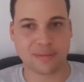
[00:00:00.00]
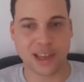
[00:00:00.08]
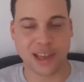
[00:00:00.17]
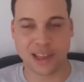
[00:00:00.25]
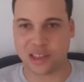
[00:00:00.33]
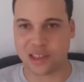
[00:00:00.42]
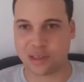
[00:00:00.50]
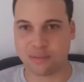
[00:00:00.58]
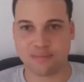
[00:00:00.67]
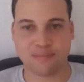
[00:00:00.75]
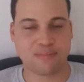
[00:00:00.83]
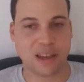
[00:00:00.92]
it's
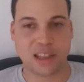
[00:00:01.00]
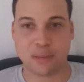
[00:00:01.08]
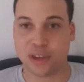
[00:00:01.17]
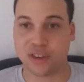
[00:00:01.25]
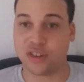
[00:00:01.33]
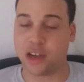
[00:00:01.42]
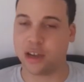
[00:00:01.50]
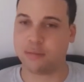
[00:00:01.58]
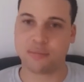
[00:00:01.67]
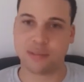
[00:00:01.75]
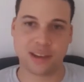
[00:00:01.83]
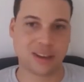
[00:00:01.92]
it's a bit
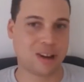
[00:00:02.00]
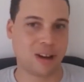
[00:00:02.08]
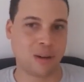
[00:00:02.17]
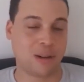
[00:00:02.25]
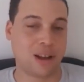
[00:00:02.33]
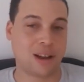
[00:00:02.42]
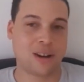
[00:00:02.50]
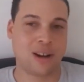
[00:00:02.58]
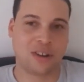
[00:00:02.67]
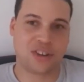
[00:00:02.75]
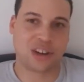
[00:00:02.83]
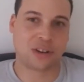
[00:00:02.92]
shit. You can't I
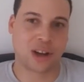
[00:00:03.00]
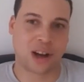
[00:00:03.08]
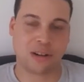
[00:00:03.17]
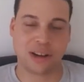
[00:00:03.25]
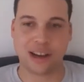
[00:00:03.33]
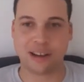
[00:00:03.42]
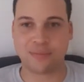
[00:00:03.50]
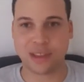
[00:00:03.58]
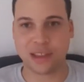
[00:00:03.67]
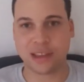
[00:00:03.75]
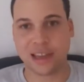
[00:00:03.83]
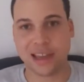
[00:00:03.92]
can't sugarcoat it.
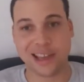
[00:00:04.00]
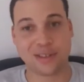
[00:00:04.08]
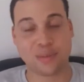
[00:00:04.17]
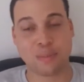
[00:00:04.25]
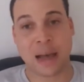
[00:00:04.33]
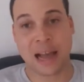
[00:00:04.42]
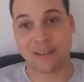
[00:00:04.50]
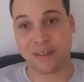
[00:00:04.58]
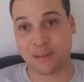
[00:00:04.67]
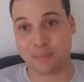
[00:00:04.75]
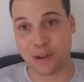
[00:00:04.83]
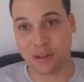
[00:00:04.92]
It's
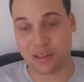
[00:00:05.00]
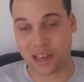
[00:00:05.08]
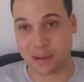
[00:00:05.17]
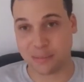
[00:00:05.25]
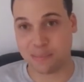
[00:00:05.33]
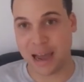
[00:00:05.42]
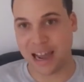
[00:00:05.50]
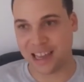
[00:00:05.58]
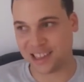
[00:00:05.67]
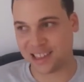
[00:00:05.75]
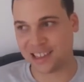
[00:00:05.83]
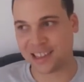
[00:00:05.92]
background music at
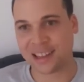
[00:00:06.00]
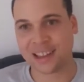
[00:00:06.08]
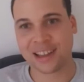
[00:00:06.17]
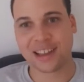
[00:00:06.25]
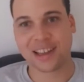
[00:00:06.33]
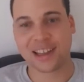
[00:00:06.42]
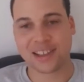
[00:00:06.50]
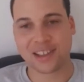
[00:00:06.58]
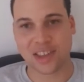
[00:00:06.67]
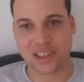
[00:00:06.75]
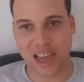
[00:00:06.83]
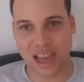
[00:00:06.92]
best
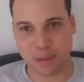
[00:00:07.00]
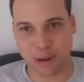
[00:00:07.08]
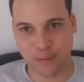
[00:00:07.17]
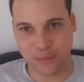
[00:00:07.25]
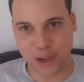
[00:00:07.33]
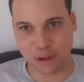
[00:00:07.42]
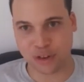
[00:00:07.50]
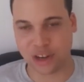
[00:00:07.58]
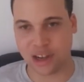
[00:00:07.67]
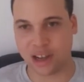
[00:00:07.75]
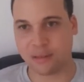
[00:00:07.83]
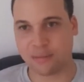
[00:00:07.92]
the same old
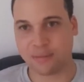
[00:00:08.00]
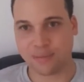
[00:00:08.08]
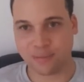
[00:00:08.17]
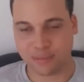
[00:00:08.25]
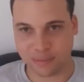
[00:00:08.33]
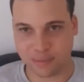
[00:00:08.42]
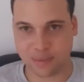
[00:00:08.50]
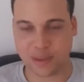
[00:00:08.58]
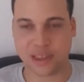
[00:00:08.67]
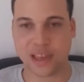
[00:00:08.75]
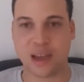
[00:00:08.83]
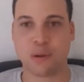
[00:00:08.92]
future,
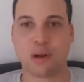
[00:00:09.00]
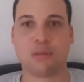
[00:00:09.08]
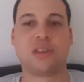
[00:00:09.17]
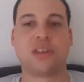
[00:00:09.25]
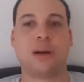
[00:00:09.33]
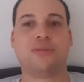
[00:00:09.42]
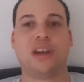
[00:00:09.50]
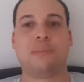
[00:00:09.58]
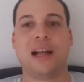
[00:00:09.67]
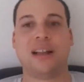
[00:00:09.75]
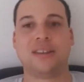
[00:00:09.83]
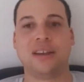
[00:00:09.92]
same old subject
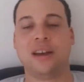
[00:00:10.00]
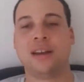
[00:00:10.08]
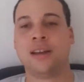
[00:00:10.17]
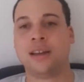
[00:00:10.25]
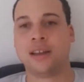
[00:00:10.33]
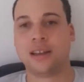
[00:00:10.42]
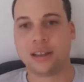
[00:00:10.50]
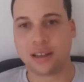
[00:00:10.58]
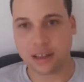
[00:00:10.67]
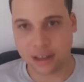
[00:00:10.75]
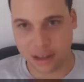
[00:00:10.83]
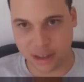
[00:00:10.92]
matter,
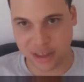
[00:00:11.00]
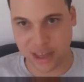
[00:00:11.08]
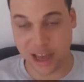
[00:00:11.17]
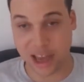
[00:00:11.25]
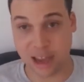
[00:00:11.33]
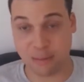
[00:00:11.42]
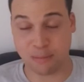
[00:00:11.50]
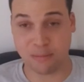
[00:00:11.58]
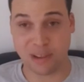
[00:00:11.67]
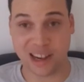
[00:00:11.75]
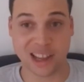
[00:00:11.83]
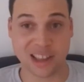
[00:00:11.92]
same.
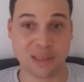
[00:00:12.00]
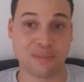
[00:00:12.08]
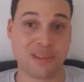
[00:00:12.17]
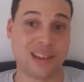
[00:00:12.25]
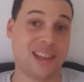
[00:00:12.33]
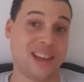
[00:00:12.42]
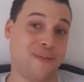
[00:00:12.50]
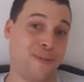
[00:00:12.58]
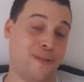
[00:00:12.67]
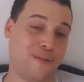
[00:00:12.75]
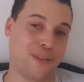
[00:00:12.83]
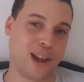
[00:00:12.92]
He does some
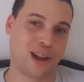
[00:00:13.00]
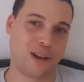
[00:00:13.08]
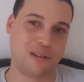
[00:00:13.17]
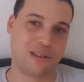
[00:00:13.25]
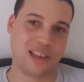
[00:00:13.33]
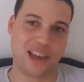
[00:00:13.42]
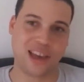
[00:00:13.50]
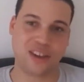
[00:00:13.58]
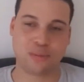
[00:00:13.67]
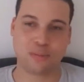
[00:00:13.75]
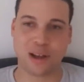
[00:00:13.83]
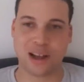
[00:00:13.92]
different flows
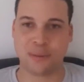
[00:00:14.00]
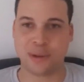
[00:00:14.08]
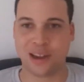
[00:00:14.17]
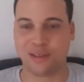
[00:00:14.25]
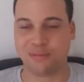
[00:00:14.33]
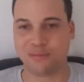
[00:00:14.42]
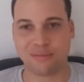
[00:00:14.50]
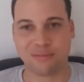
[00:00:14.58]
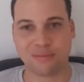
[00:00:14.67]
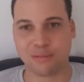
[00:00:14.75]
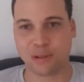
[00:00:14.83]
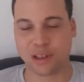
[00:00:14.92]
ish, but I
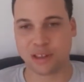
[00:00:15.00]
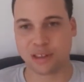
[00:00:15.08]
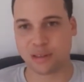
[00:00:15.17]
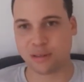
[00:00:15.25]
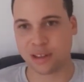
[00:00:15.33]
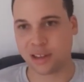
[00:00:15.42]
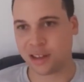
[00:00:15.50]
mean, what's